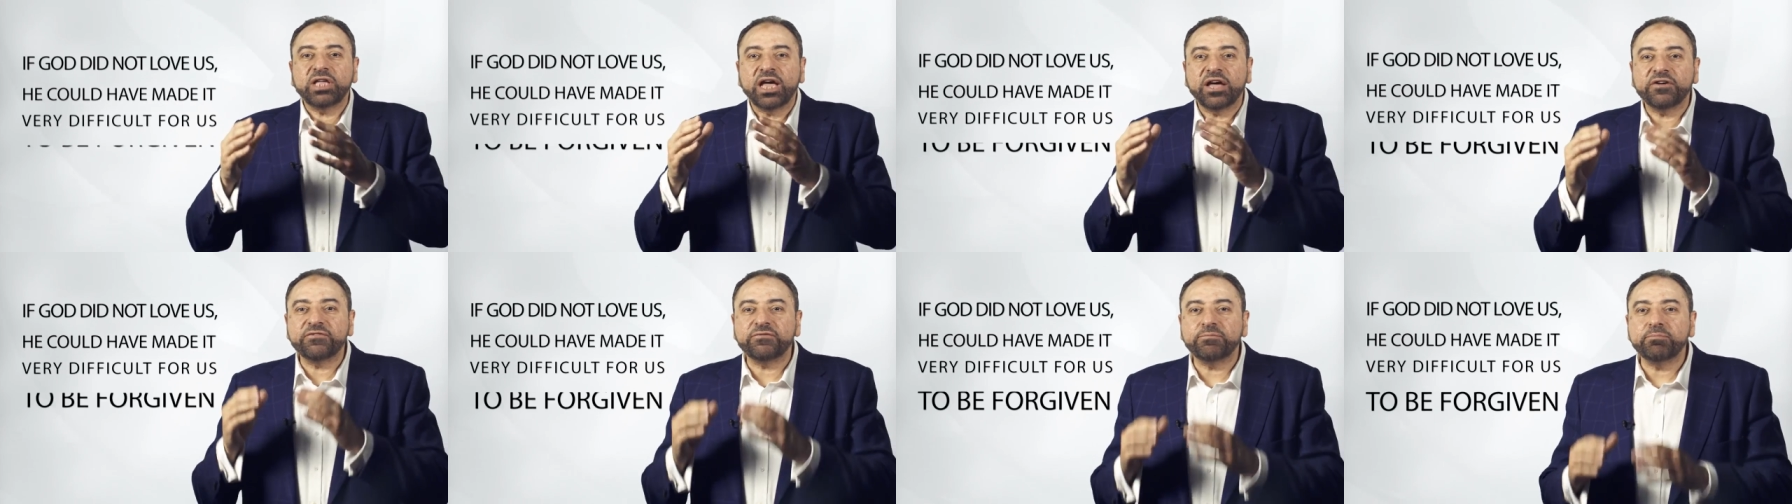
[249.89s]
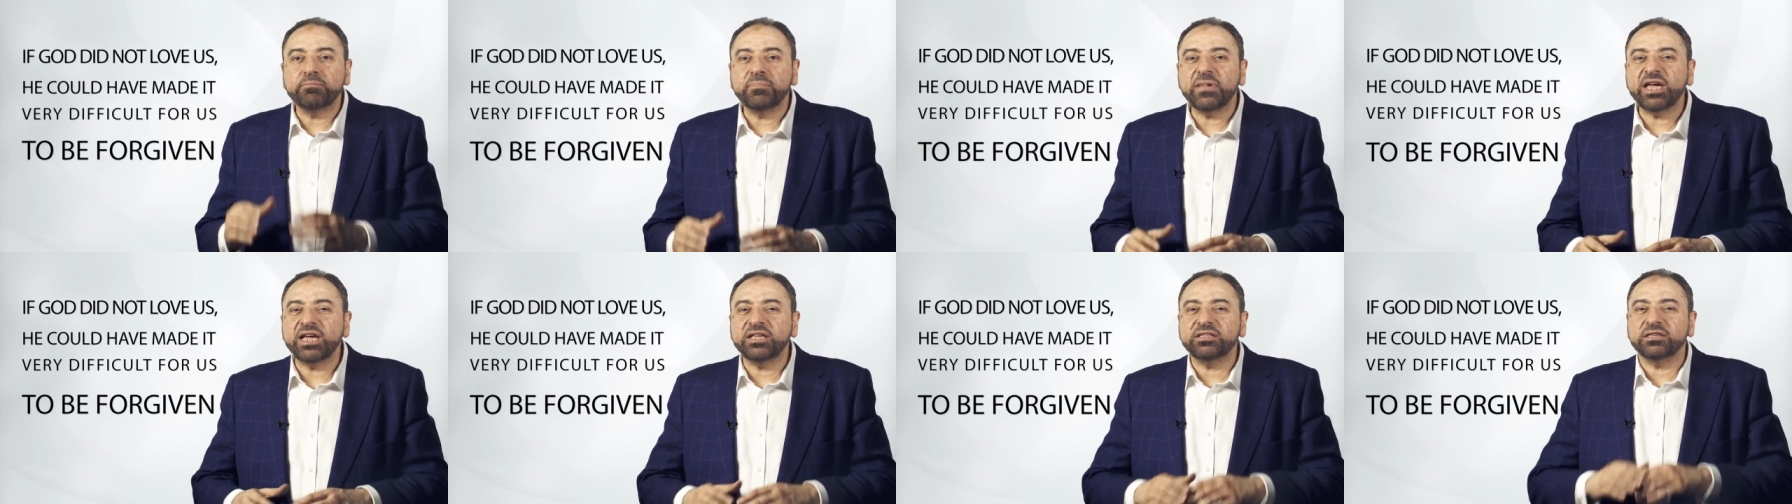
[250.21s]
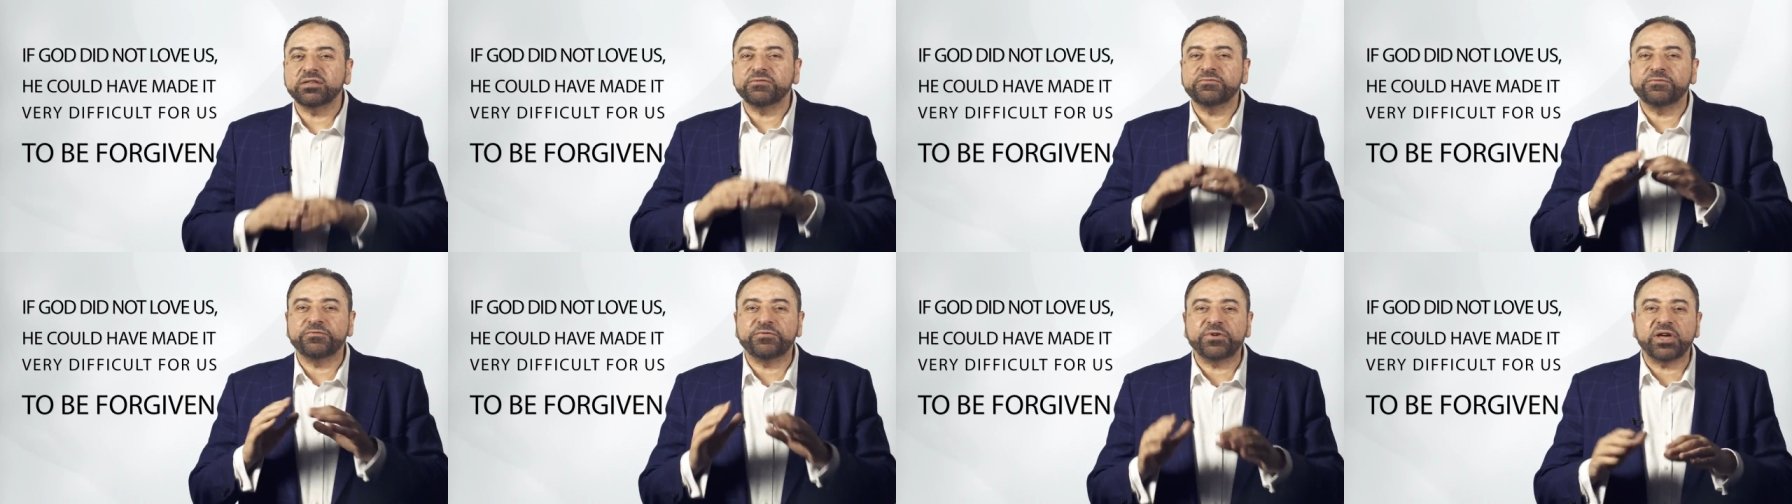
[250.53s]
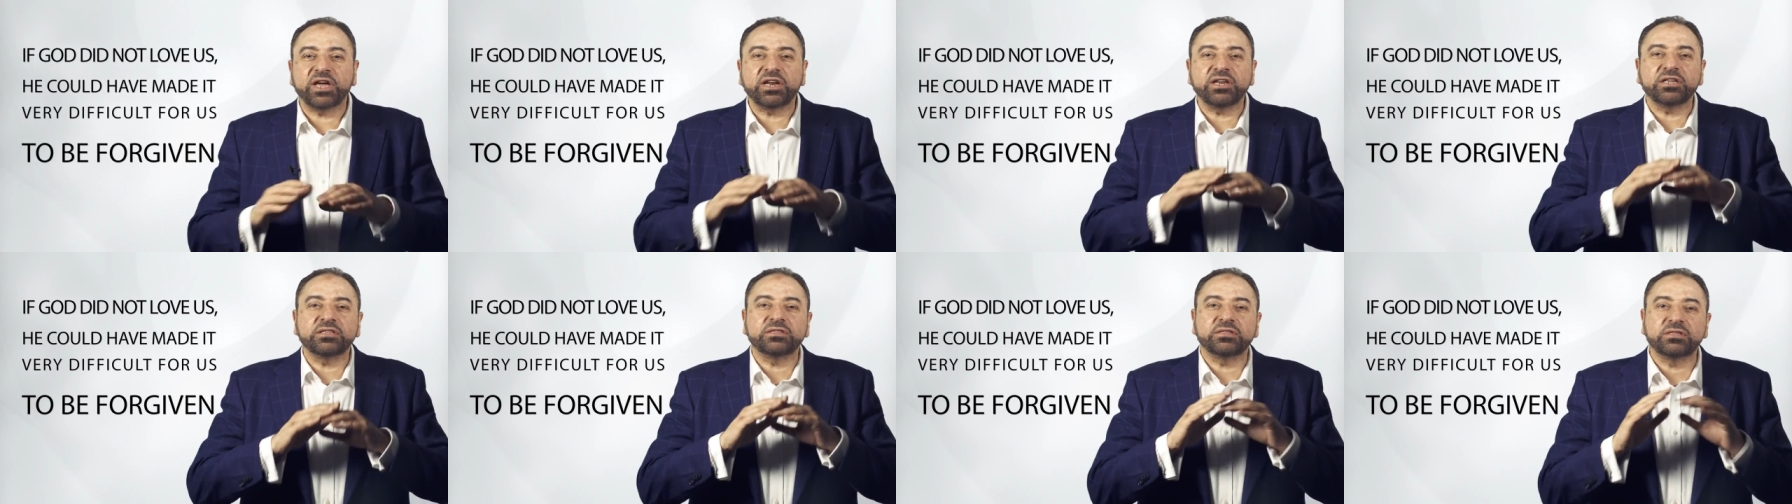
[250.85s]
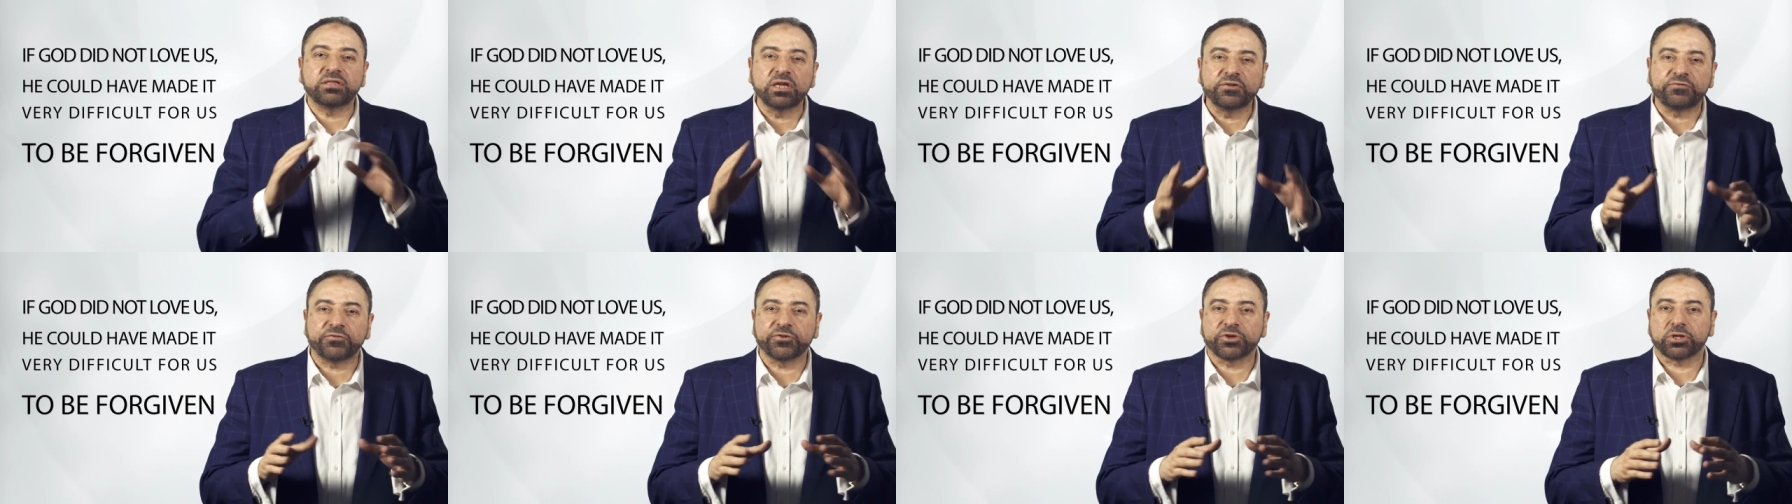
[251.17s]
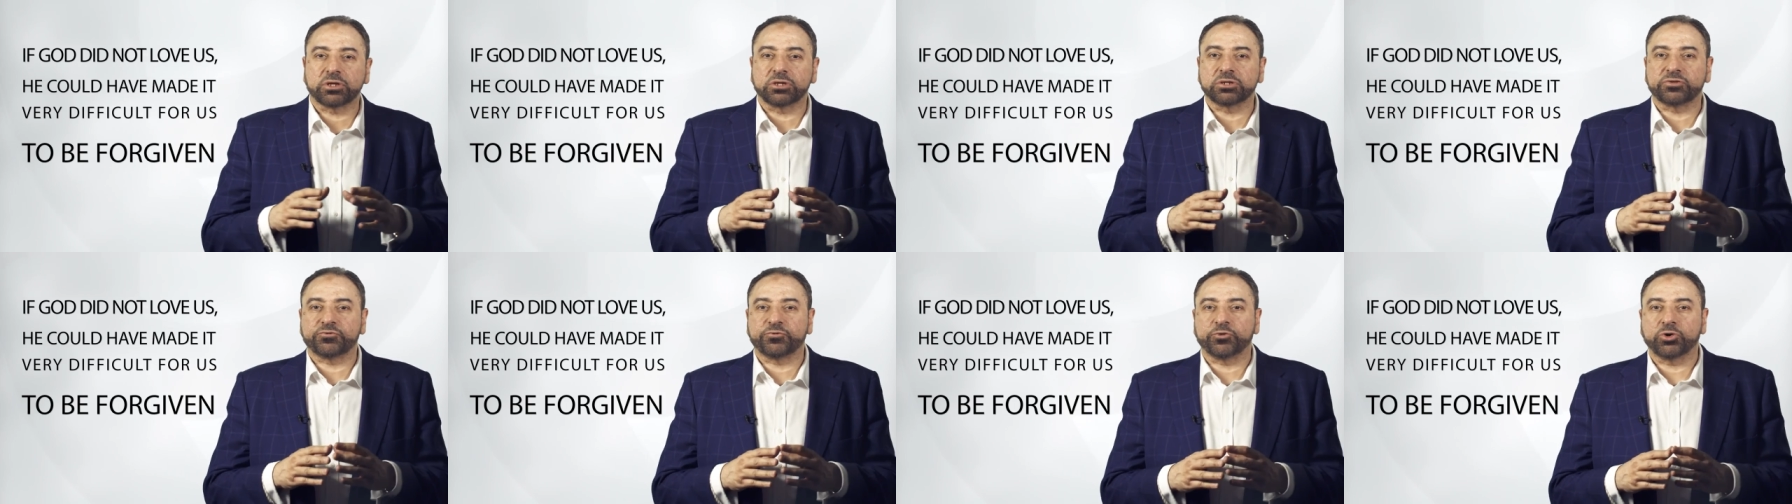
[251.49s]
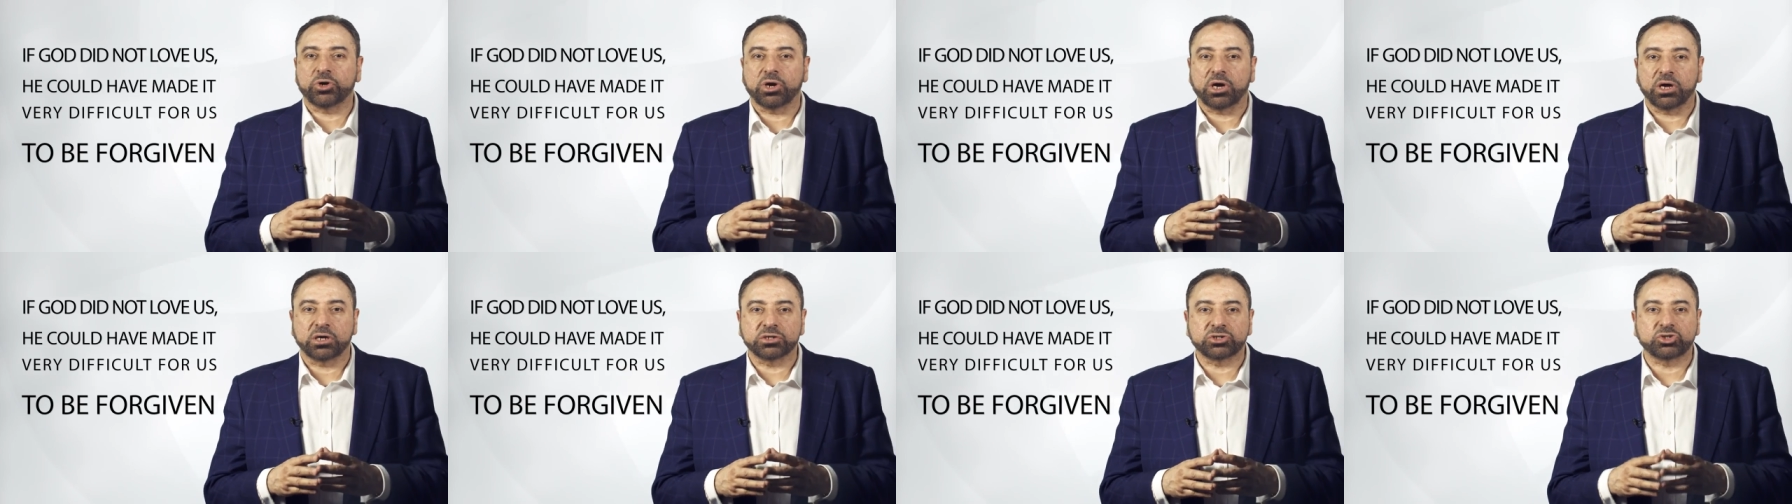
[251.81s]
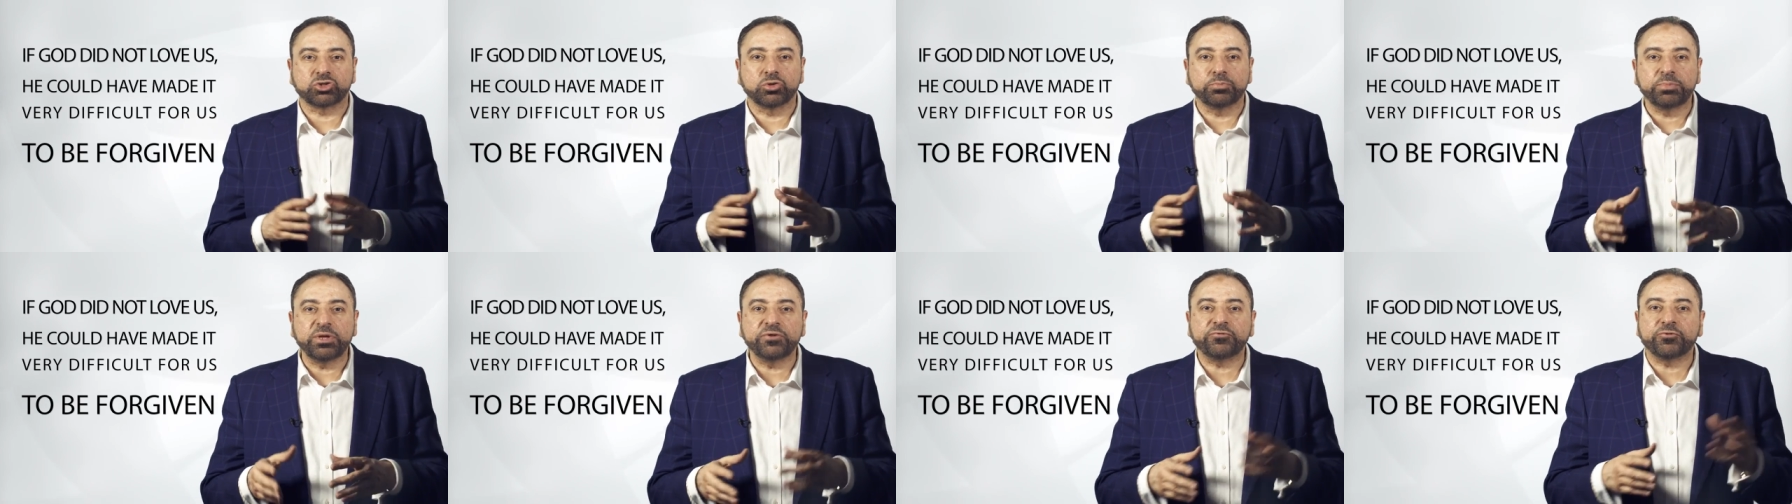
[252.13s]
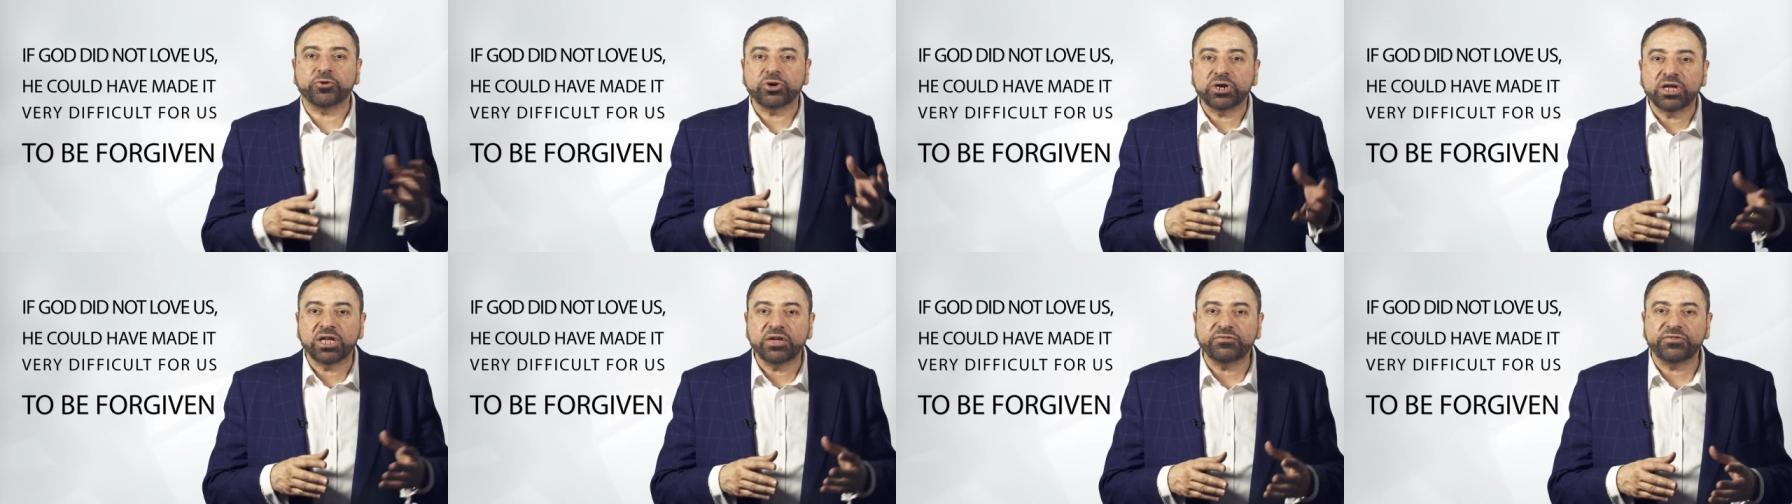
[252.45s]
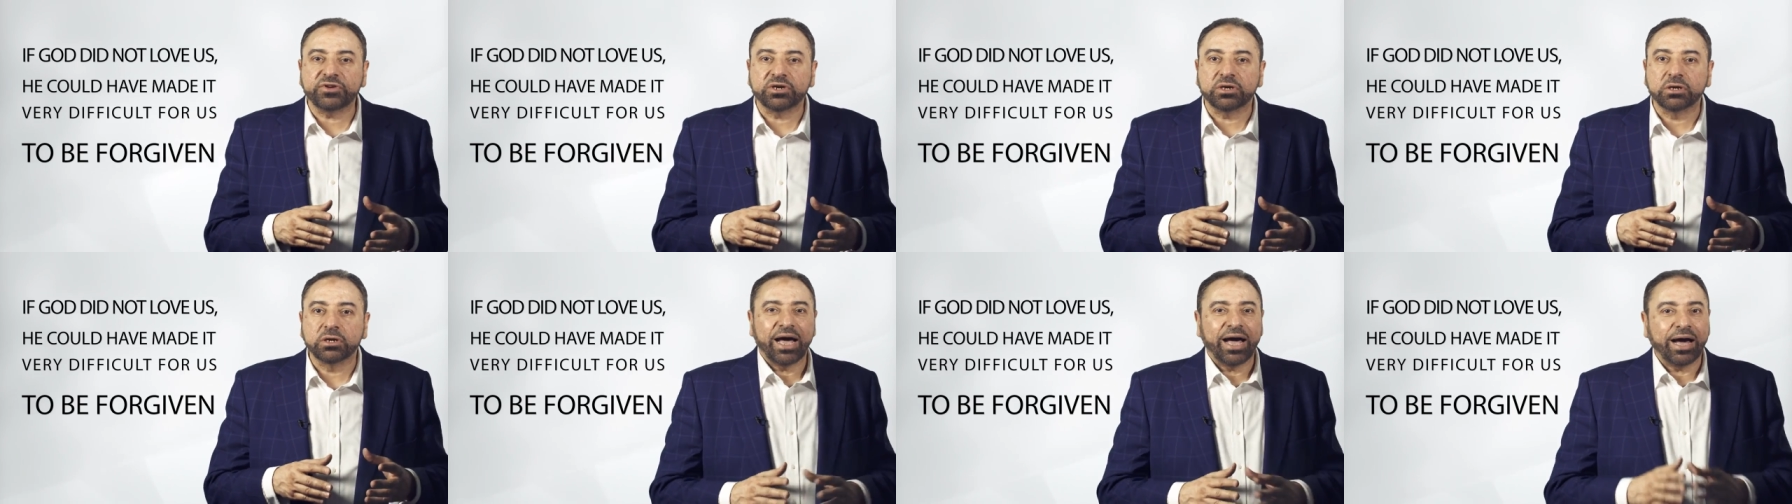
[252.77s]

have made it very difficult for us to be forgiven.